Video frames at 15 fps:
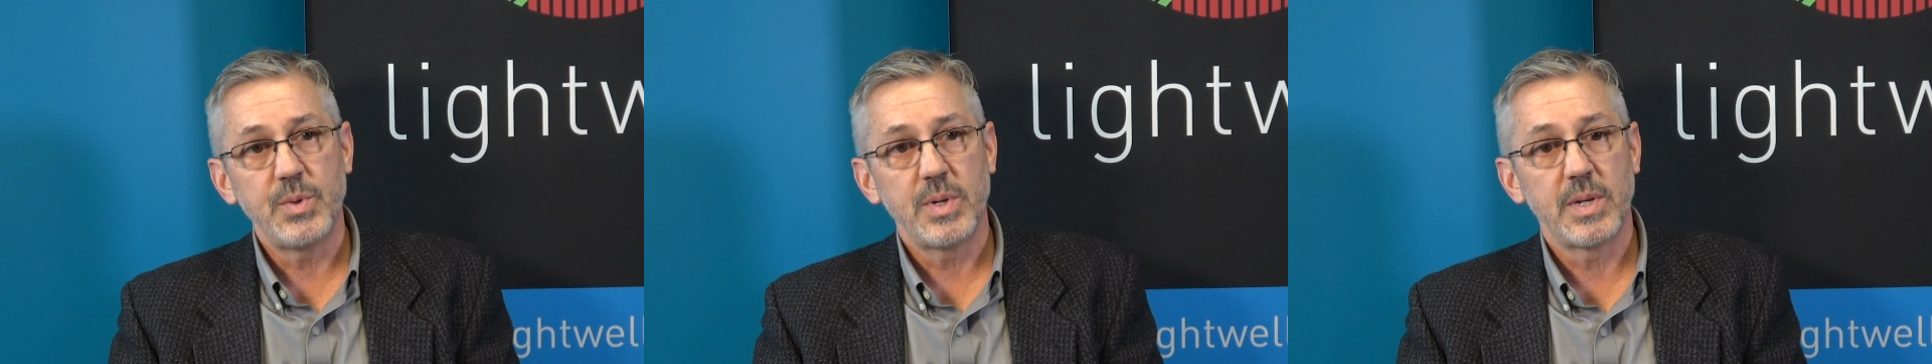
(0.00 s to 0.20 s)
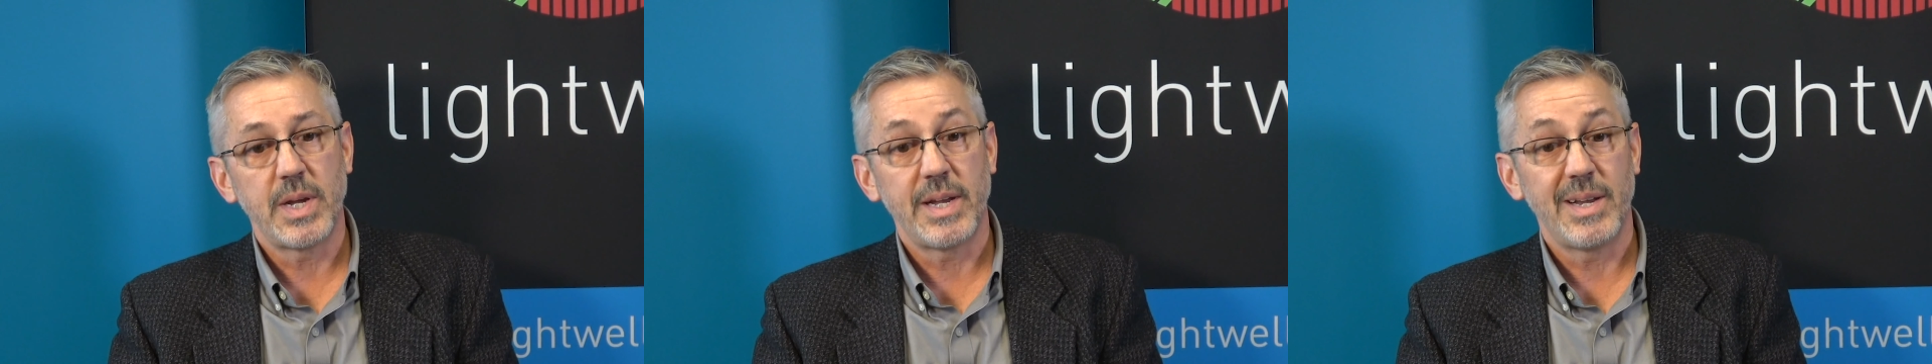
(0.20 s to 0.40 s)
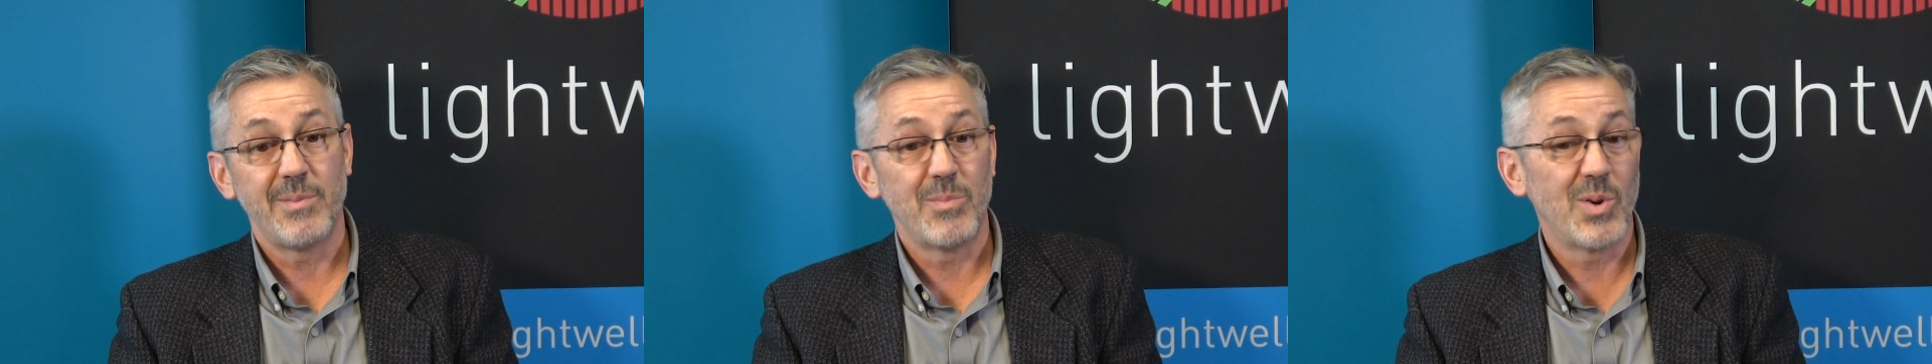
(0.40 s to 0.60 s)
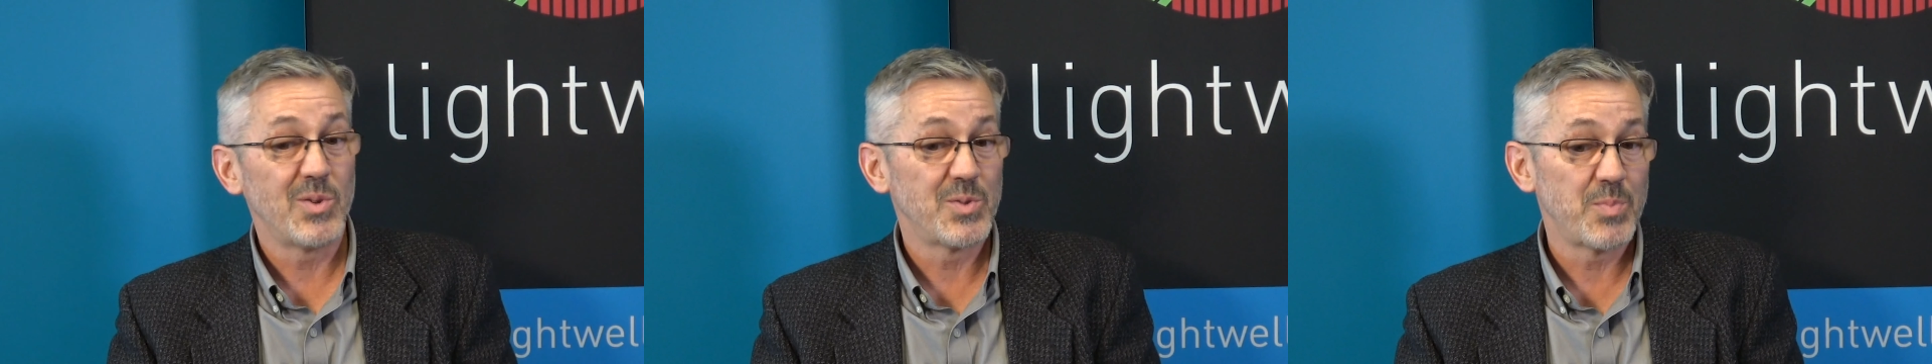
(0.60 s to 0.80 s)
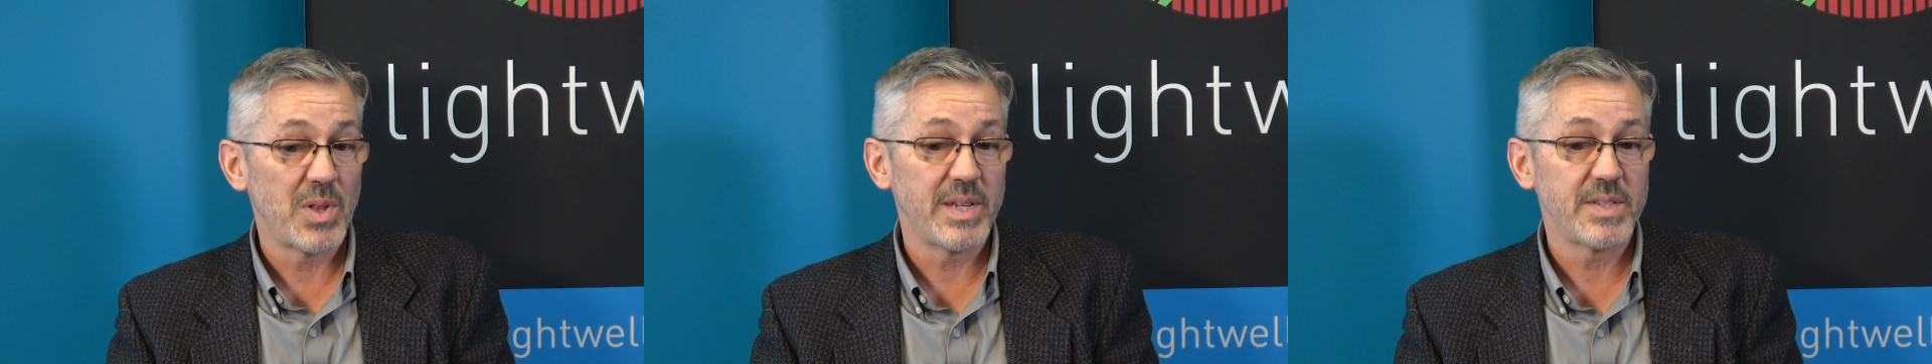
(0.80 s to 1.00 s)
And in
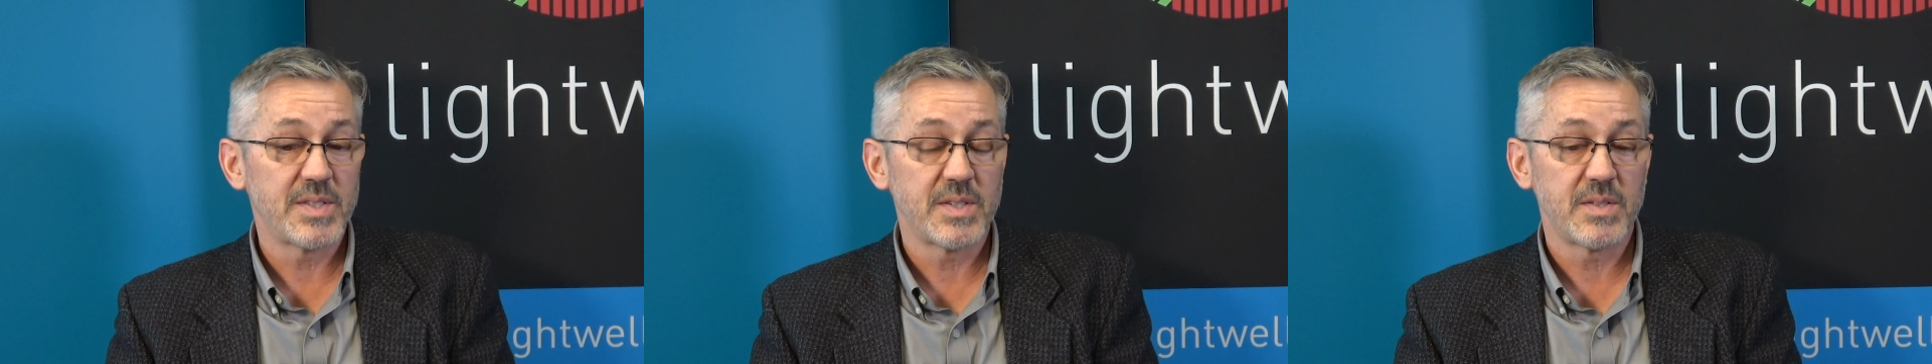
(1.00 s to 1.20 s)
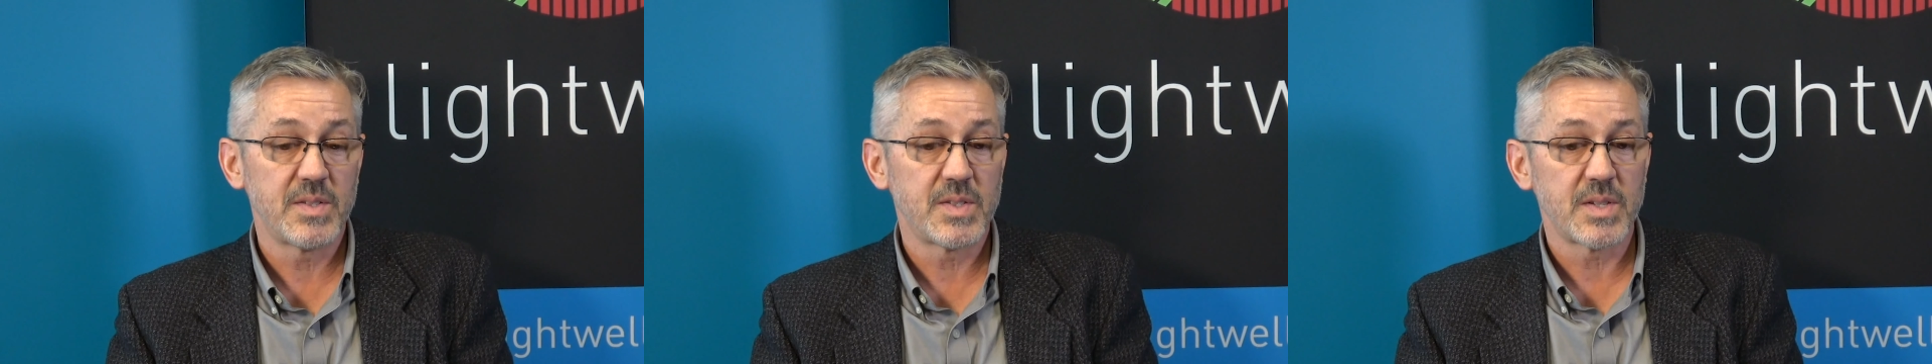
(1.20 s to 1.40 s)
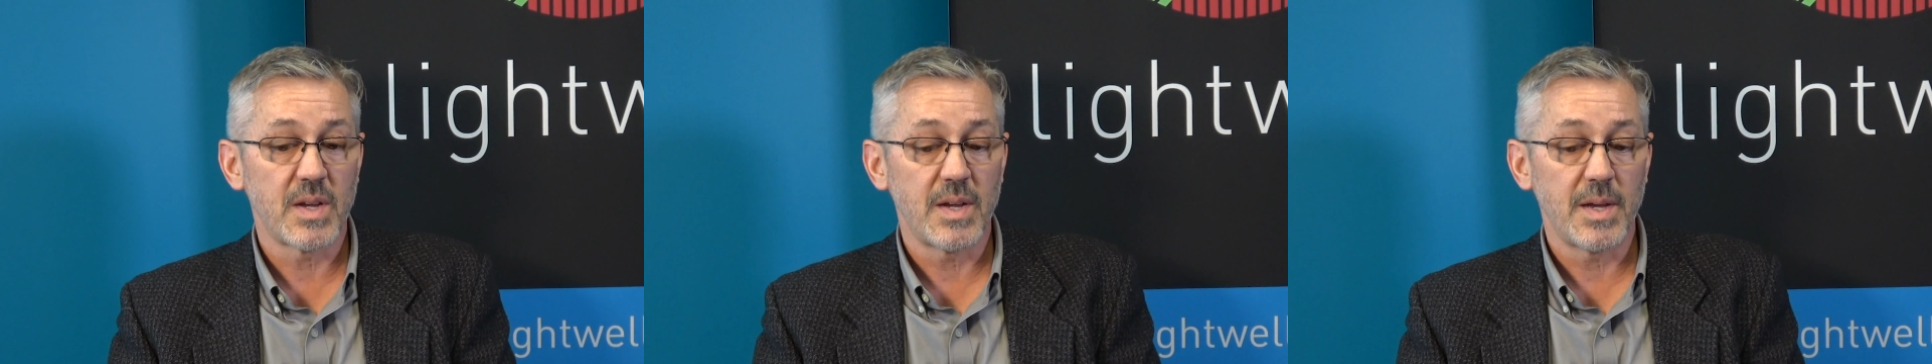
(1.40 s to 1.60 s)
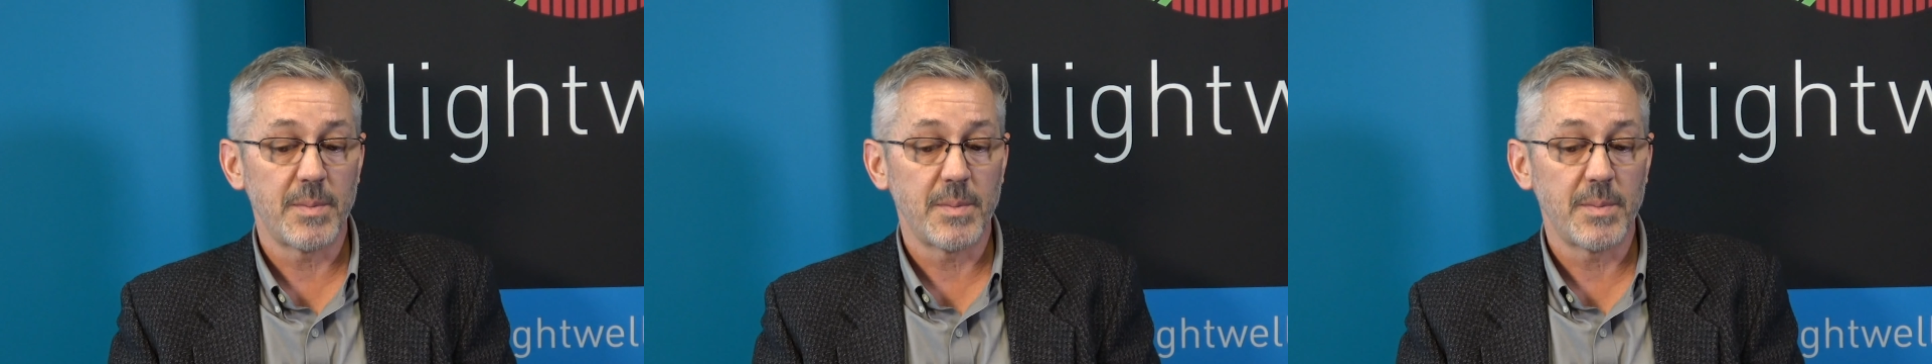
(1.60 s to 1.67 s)
most places,